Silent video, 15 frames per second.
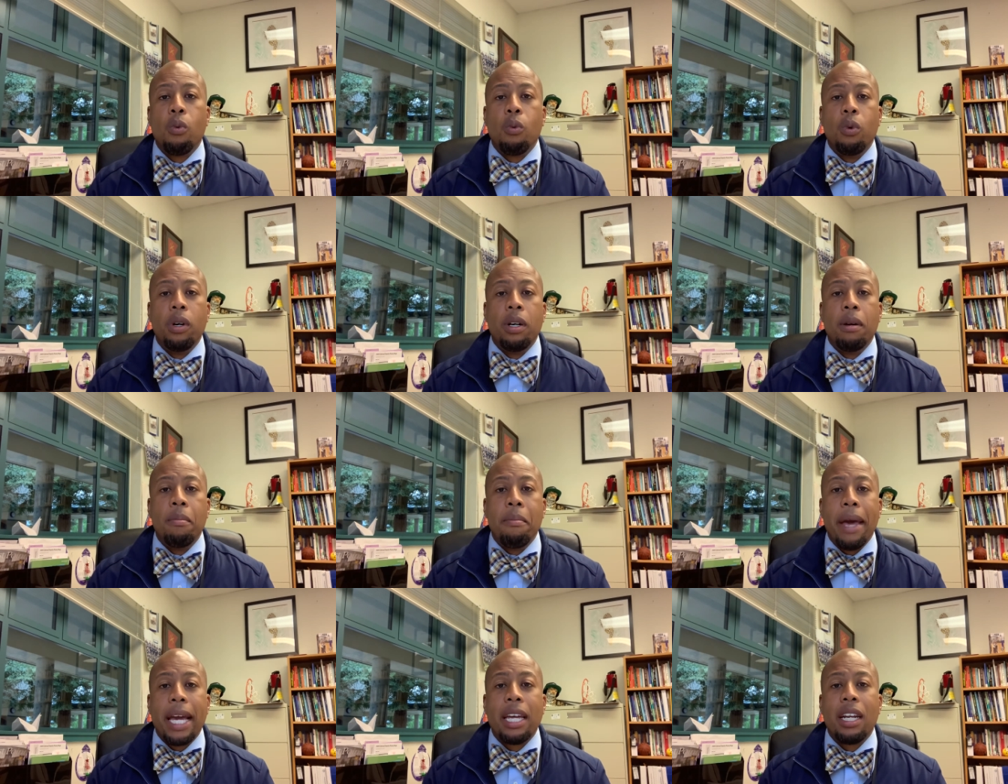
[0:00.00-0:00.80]
we'll
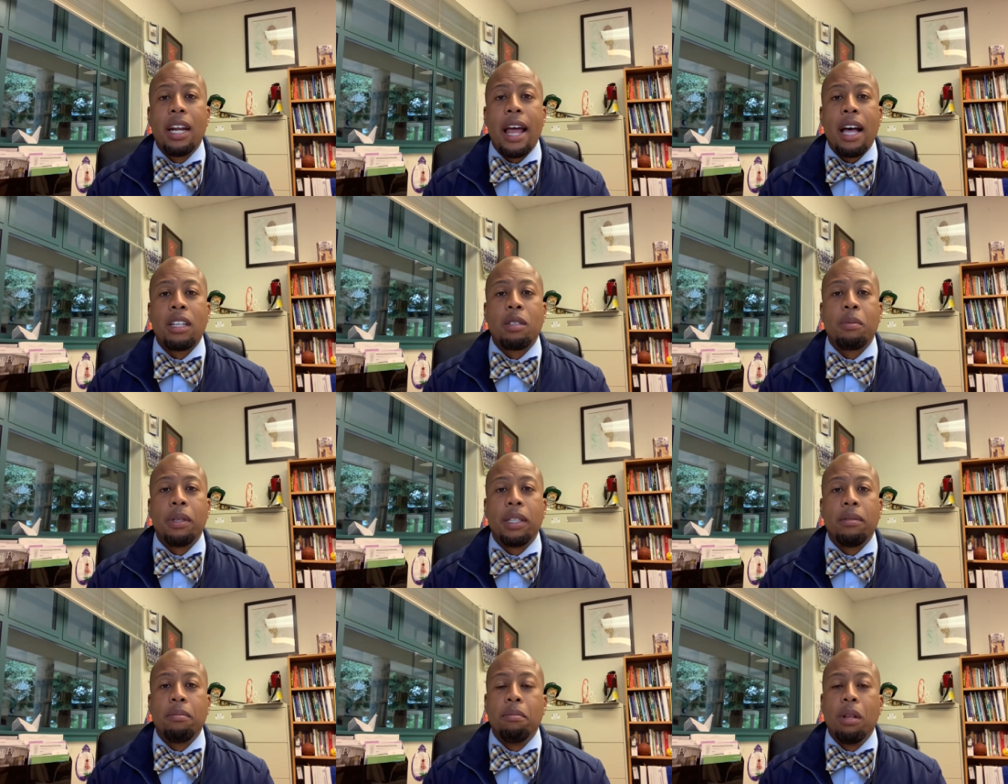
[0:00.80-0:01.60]
make an
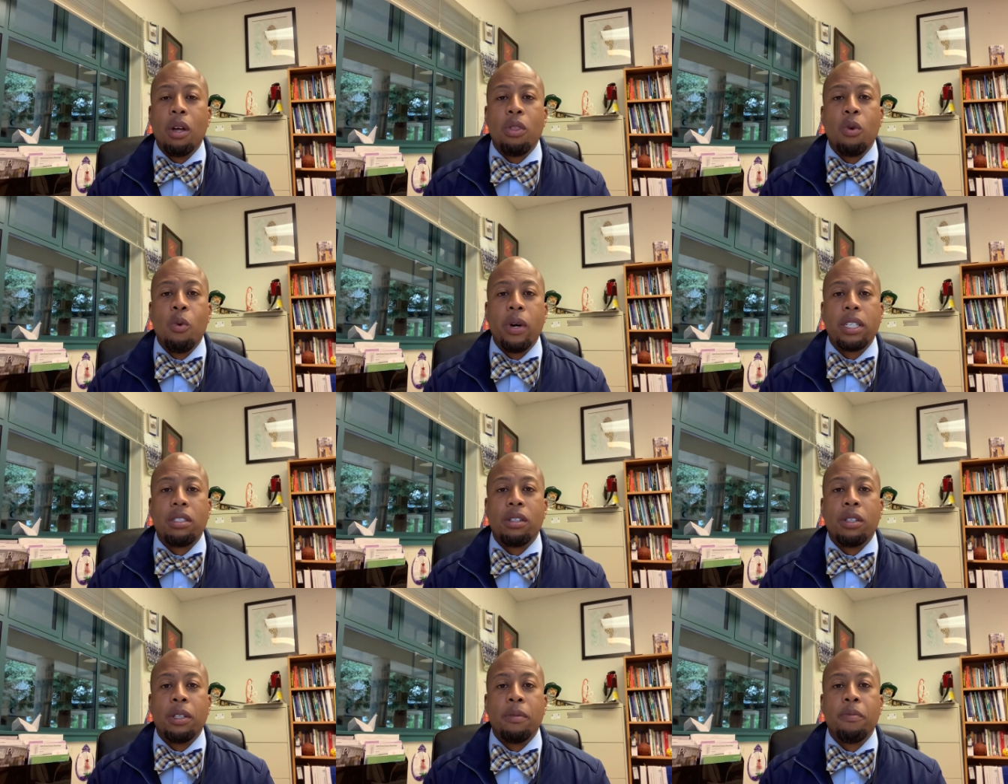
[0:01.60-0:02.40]
announcement, blow the
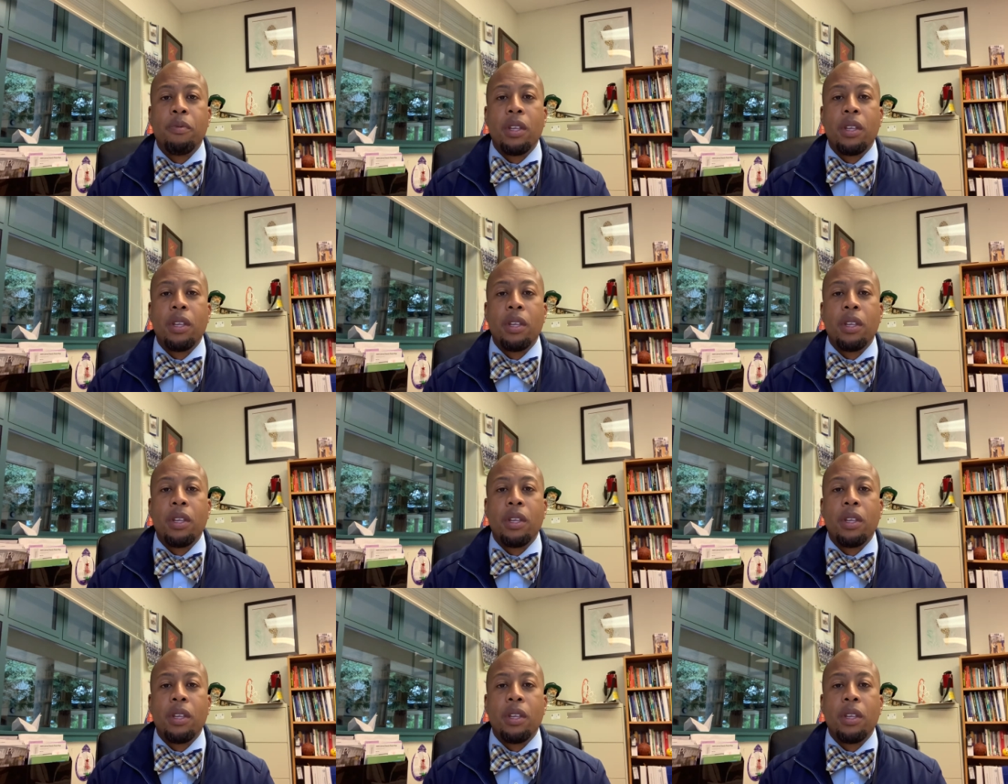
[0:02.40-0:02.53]
whistle,